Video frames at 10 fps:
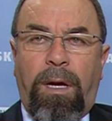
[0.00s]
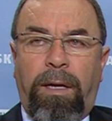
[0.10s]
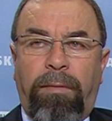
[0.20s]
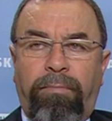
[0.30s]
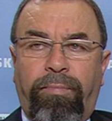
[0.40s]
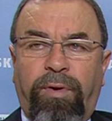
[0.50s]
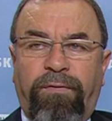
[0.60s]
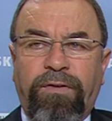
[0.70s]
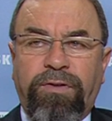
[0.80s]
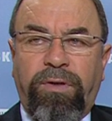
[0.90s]
I am
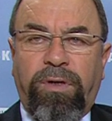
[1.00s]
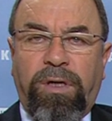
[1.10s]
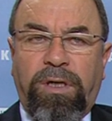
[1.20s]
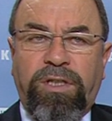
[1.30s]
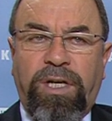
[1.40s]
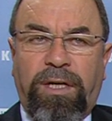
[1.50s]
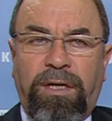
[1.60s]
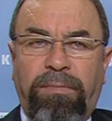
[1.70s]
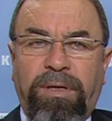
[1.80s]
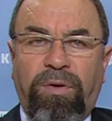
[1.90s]
Professor uh,
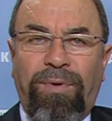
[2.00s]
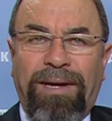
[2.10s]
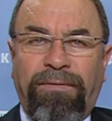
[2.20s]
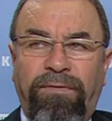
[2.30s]
Djillali Benouar